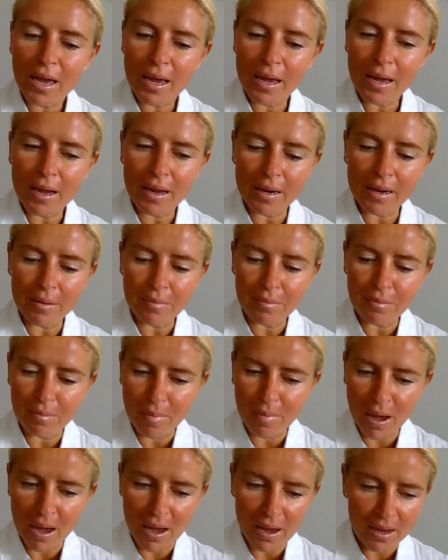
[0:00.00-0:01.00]
And
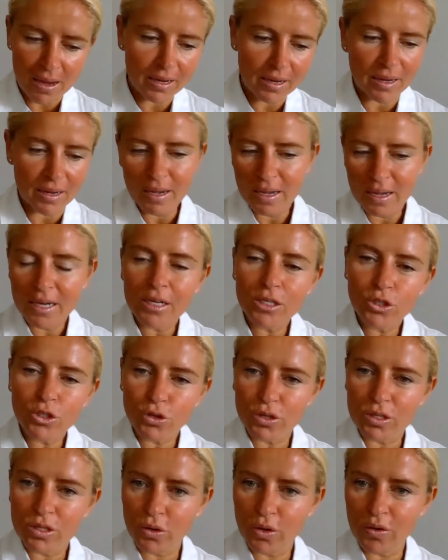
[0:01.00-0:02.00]
my
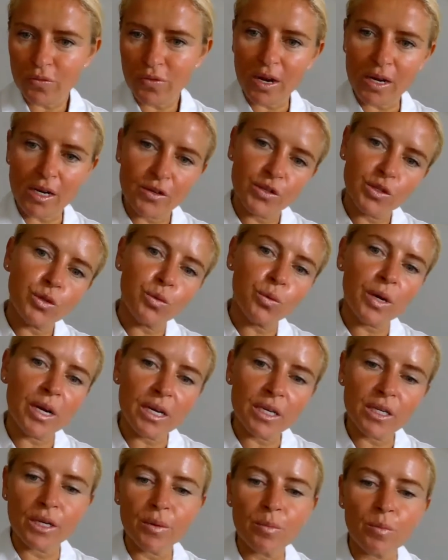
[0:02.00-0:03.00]
interest sort of kind of
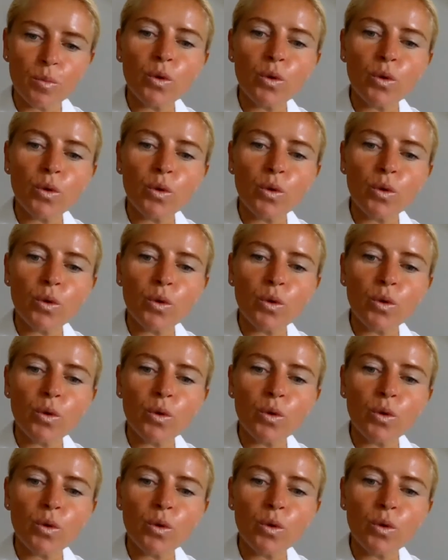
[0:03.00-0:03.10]
swayed